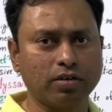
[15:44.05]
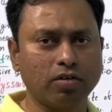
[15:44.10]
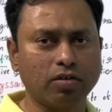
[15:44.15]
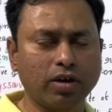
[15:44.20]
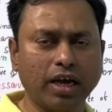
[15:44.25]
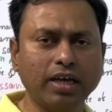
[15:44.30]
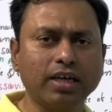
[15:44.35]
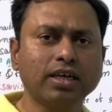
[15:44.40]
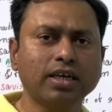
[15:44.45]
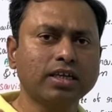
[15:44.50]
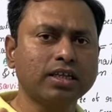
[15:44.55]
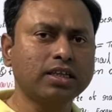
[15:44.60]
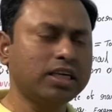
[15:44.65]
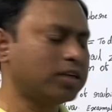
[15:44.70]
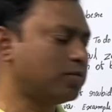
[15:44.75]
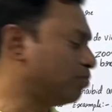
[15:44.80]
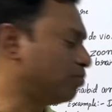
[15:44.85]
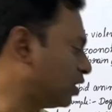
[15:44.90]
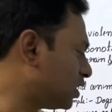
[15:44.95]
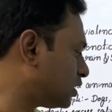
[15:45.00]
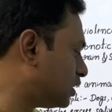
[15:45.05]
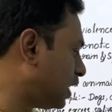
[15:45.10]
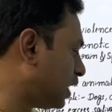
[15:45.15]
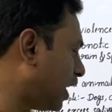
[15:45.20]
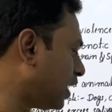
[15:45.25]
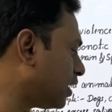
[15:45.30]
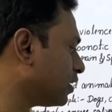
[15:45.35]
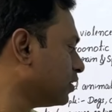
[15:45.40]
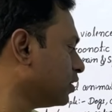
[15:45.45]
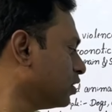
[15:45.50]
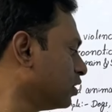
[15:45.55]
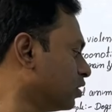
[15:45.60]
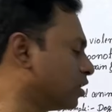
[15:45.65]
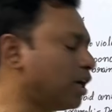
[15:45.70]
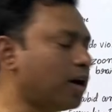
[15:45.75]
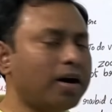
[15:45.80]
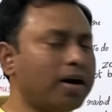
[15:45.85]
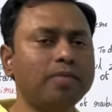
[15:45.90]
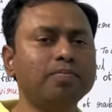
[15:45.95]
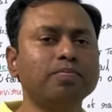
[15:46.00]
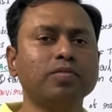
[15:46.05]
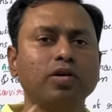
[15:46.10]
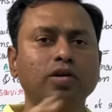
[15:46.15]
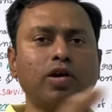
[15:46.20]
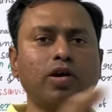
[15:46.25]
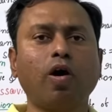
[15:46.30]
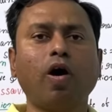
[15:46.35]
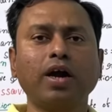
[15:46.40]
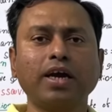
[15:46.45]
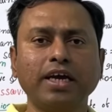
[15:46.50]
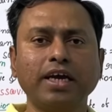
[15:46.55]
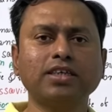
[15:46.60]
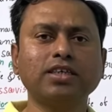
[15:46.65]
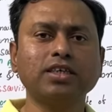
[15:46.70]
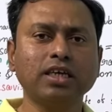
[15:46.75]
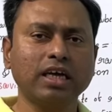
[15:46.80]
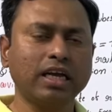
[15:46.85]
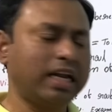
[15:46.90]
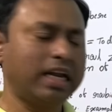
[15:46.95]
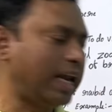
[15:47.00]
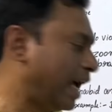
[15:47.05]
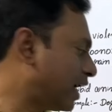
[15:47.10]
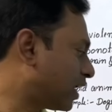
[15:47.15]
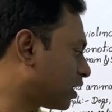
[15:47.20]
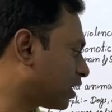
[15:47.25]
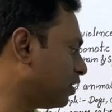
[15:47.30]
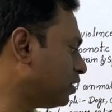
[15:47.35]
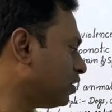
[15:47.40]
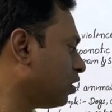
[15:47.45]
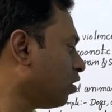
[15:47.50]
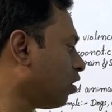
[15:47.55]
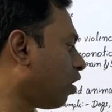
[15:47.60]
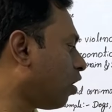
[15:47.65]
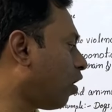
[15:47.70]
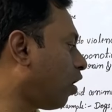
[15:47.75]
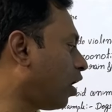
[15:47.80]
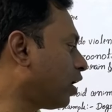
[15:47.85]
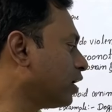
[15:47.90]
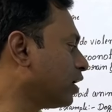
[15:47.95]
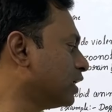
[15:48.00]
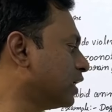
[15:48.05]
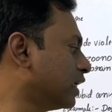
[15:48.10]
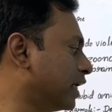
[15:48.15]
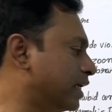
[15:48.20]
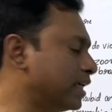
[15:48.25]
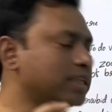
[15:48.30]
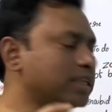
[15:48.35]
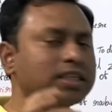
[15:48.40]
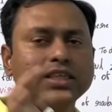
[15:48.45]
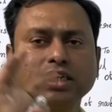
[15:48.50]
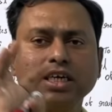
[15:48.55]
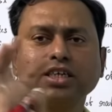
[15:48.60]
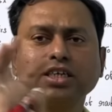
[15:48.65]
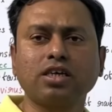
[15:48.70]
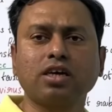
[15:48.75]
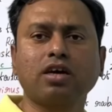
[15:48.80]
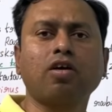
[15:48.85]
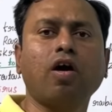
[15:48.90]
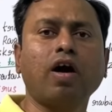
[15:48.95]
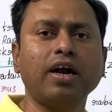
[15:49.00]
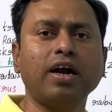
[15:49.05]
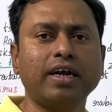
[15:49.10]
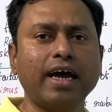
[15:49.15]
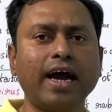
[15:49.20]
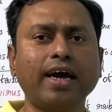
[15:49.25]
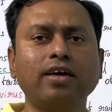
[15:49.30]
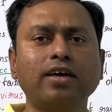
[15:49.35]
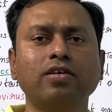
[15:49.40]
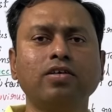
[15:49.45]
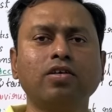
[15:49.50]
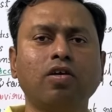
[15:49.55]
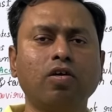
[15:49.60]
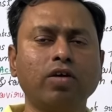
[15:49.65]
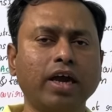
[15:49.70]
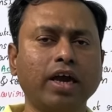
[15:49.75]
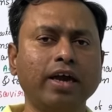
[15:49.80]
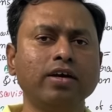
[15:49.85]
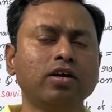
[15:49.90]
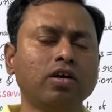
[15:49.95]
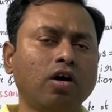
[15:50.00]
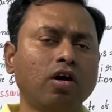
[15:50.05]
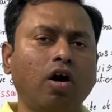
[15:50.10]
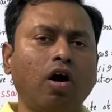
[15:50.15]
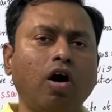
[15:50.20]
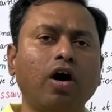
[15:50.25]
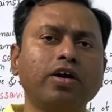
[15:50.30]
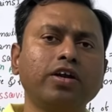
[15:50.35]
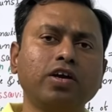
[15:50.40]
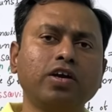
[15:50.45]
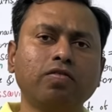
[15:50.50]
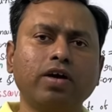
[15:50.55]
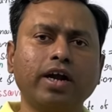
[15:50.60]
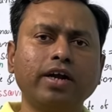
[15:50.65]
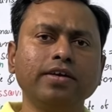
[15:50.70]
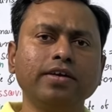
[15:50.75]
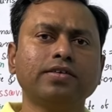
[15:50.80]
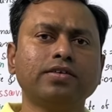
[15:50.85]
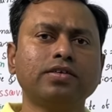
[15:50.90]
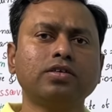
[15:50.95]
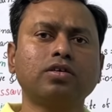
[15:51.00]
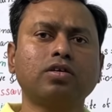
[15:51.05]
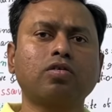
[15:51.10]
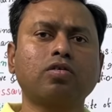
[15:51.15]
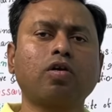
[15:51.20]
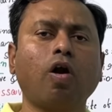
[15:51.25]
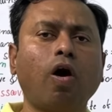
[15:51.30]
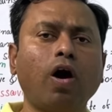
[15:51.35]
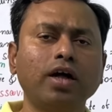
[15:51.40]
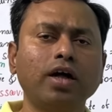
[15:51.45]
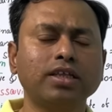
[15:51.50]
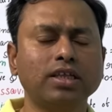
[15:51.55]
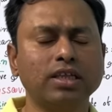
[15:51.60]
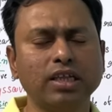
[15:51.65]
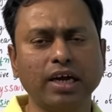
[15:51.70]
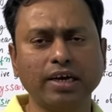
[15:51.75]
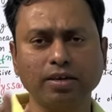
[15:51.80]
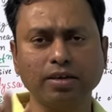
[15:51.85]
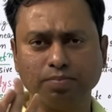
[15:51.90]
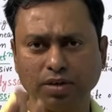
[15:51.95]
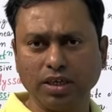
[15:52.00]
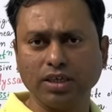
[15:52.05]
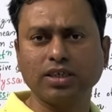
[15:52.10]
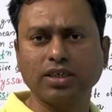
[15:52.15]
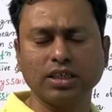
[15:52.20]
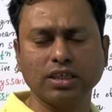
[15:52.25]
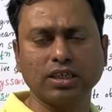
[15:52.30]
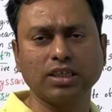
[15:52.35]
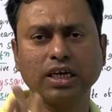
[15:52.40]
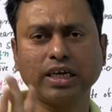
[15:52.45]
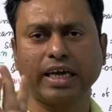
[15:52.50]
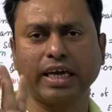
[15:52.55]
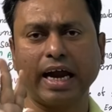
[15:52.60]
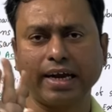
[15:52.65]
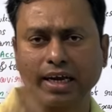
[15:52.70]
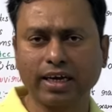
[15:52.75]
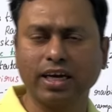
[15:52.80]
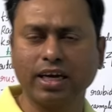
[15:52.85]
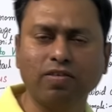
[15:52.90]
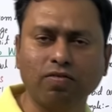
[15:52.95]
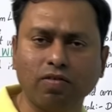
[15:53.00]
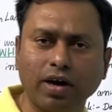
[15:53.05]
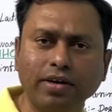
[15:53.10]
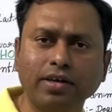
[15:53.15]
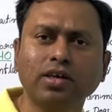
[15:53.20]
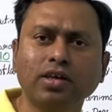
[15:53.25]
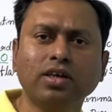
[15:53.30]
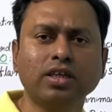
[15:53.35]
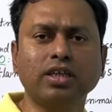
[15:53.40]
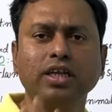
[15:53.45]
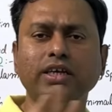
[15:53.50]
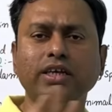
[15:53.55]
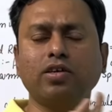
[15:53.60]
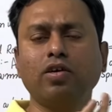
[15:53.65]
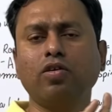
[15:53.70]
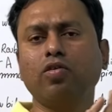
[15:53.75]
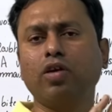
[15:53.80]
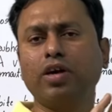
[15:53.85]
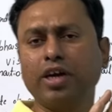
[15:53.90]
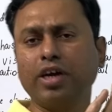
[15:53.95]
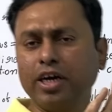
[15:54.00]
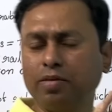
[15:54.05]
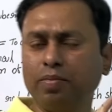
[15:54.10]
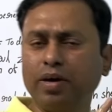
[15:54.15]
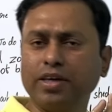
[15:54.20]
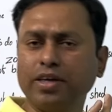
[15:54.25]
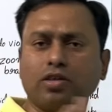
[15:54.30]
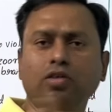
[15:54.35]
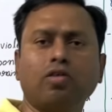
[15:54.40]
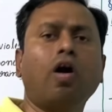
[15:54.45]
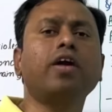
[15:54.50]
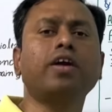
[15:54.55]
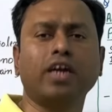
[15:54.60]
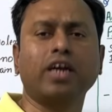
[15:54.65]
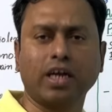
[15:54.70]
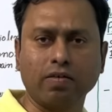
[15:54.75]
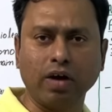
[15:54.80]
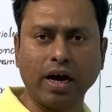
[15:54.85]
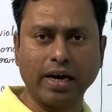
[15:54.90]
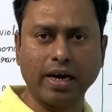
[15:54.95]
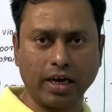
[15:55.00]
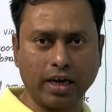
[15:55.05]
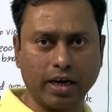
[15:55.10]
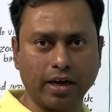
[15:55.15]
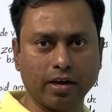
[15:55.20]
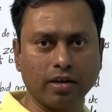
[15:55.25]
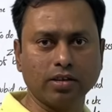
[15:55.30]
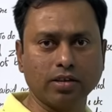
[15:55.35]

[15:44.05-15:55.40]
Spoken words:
Okay, it means that the dog is lichen or it is just contact, okay, on your cloth, that it means this is the category 1, there is a treatment is not required here.